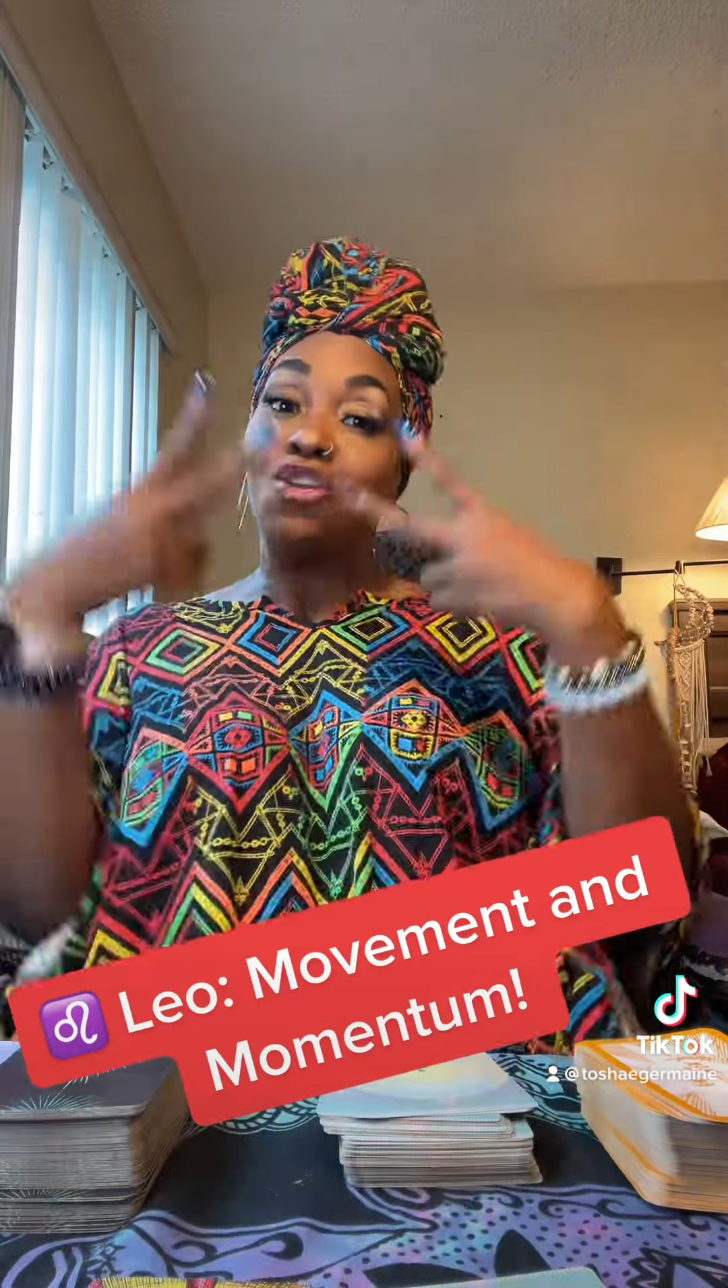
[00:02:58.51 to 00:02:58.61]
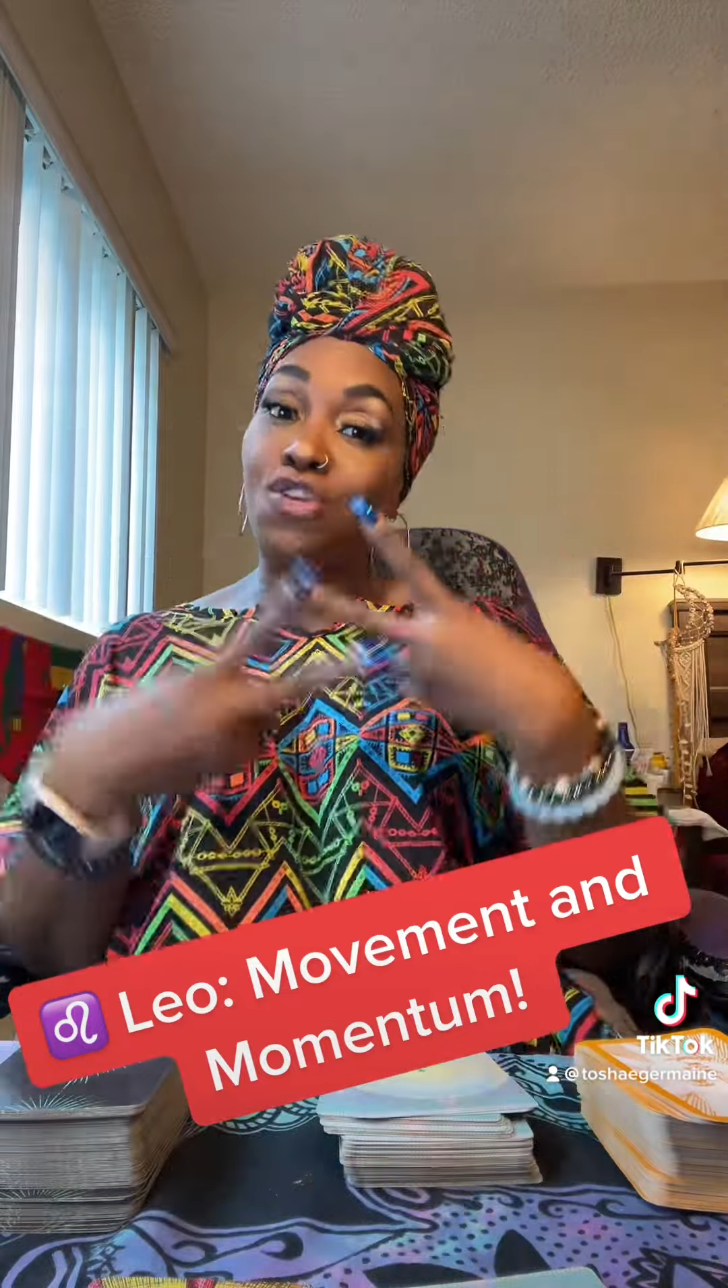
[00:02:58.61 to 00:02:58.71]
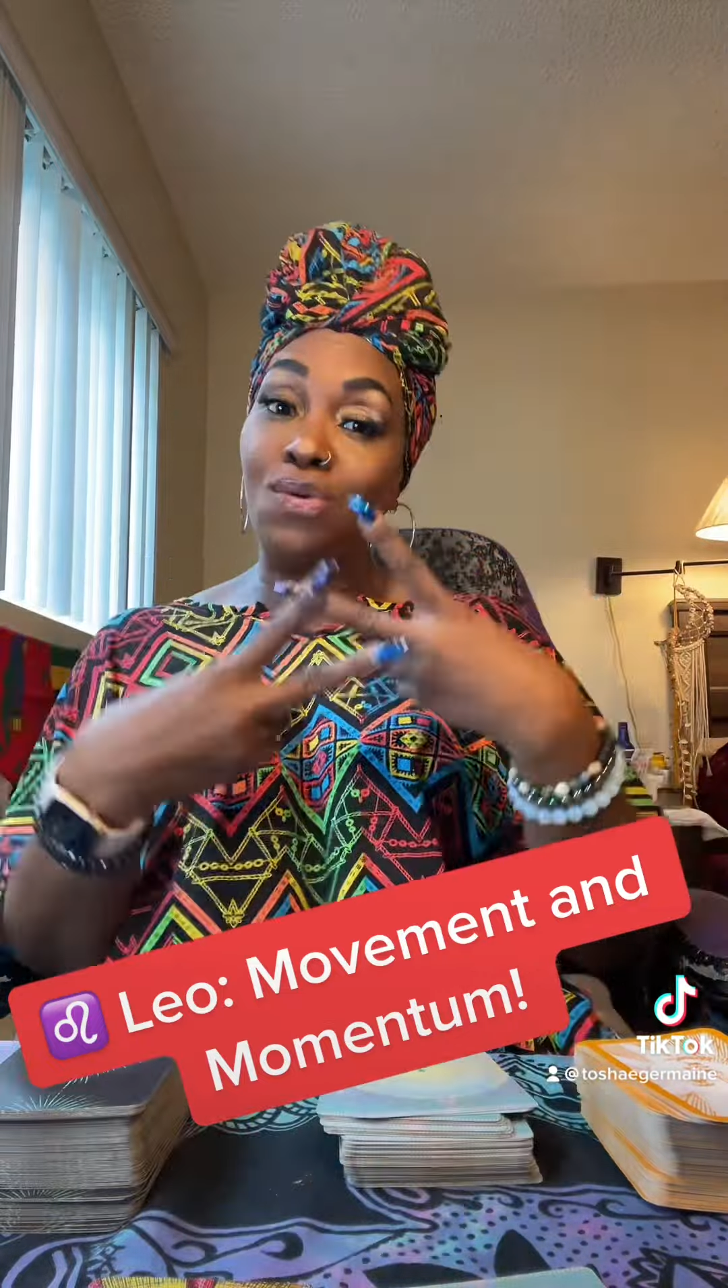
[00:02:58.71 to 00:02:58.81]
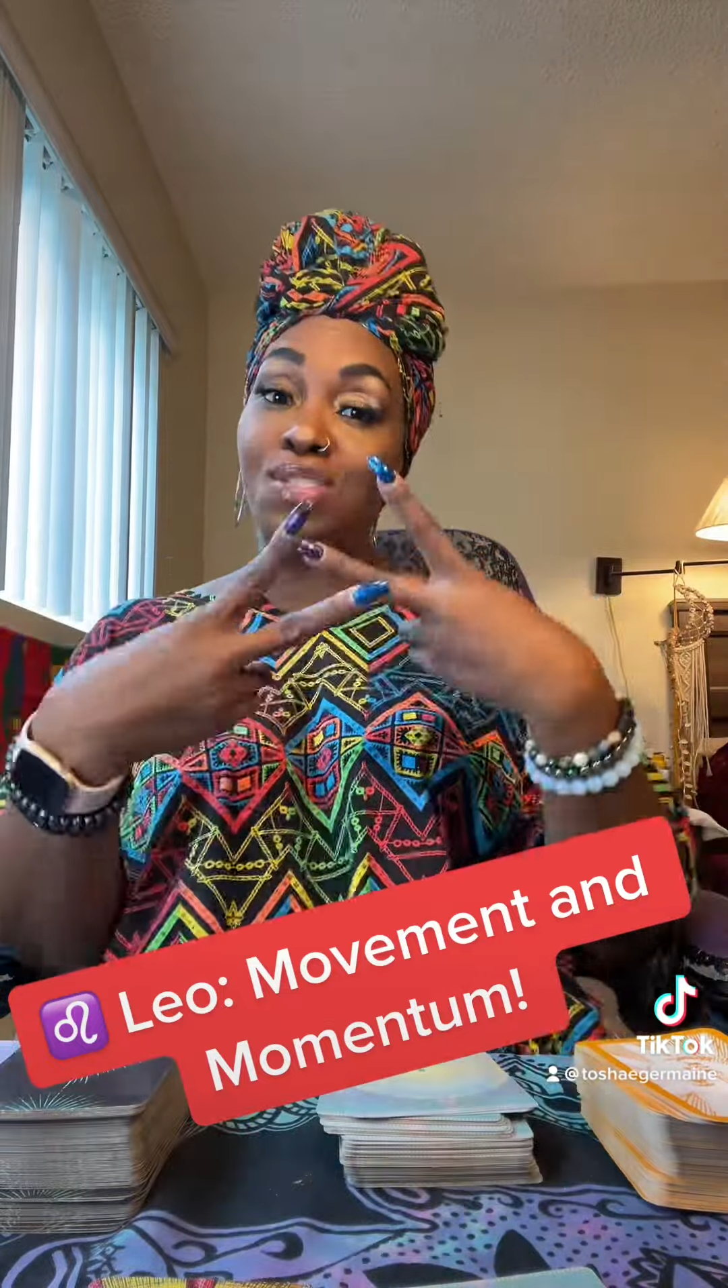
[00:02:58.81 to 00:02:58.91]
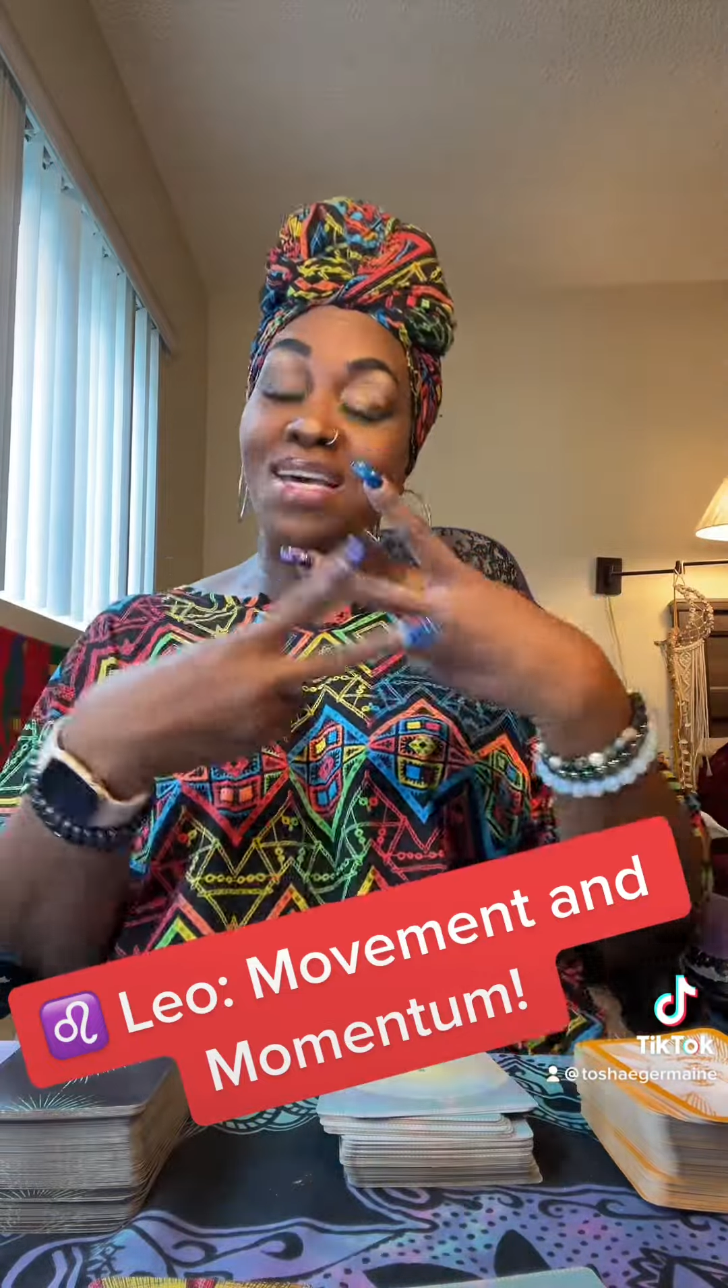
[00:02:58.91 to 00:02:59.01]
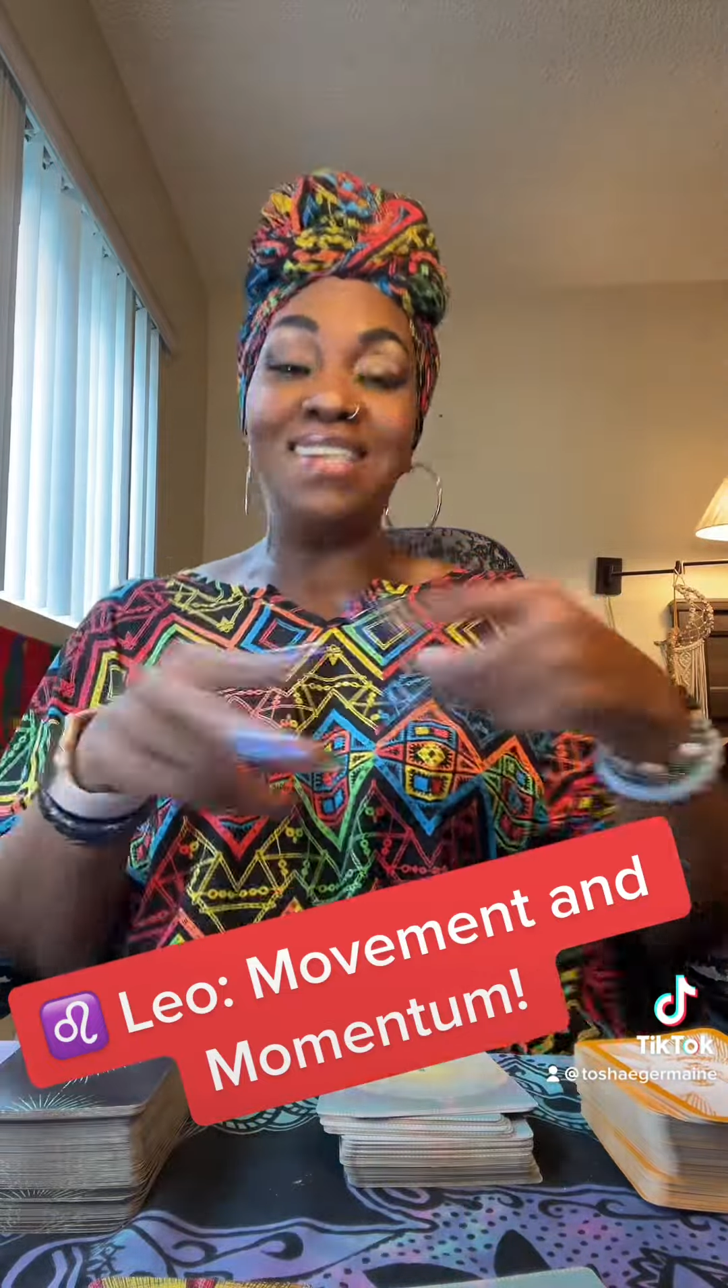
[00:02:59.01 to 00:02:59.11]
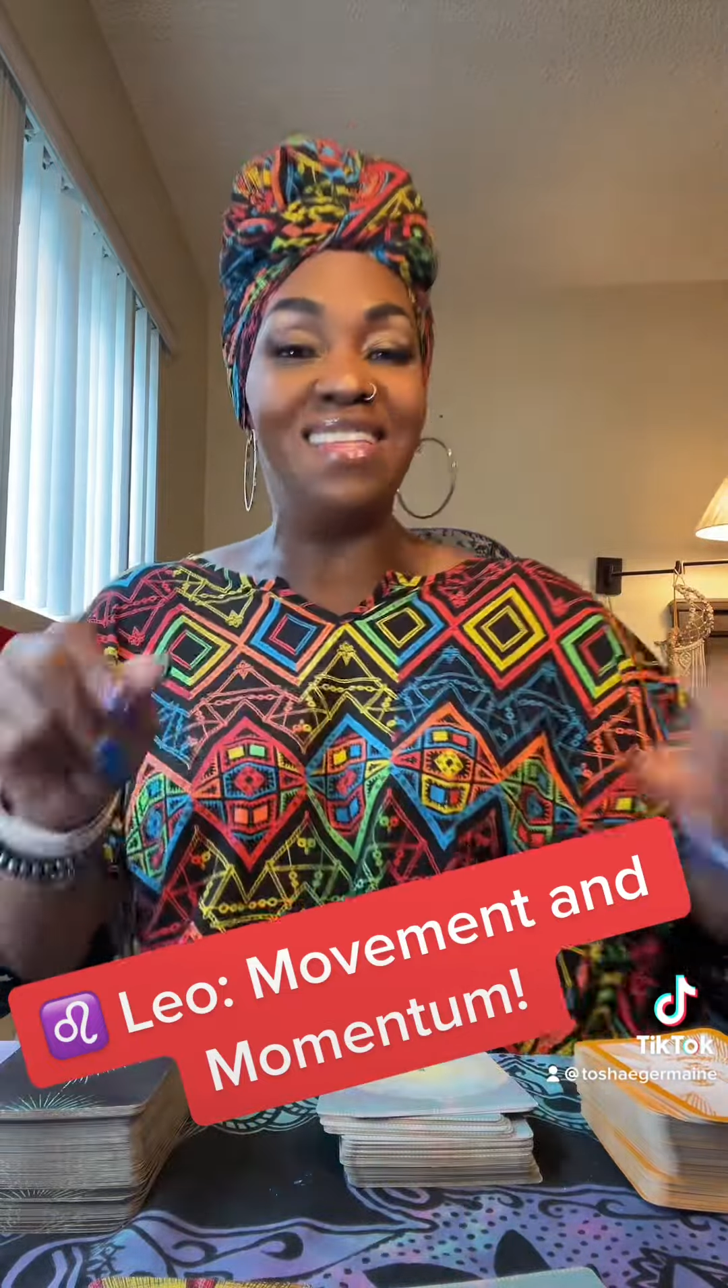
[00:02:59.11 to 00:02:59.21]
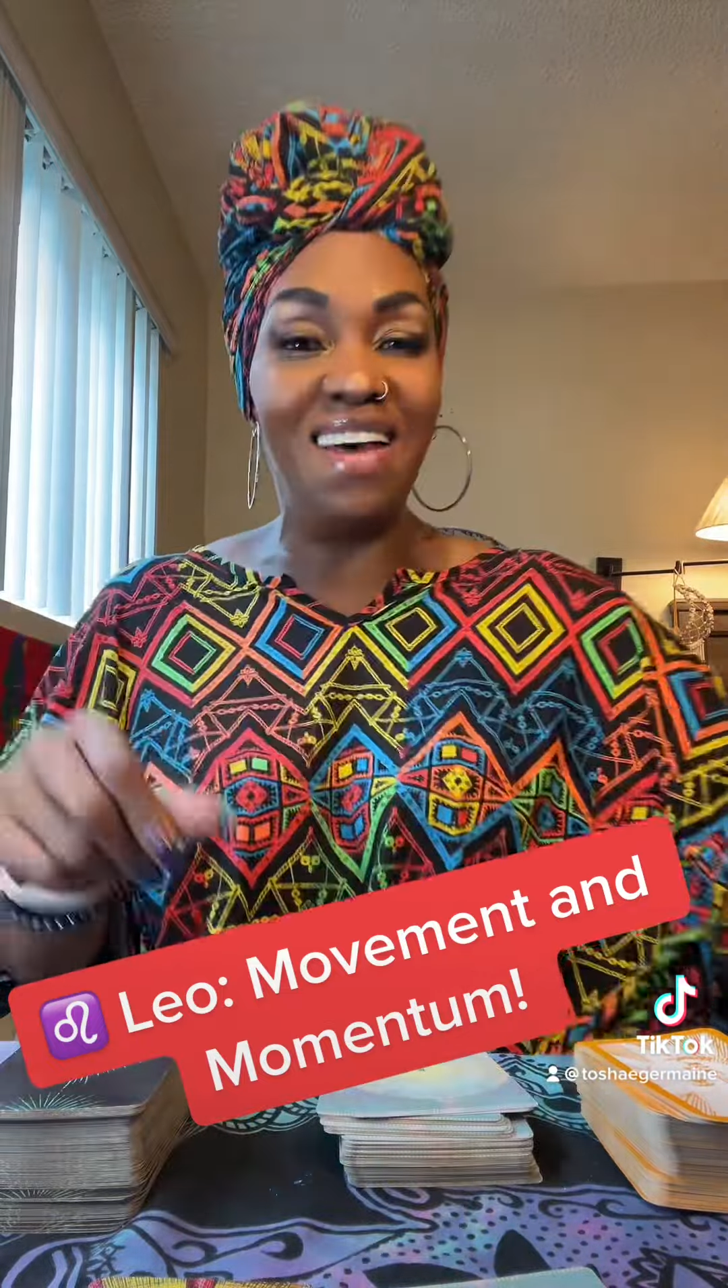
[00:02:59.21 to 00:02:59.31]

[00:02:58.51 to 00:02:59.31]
Deuces.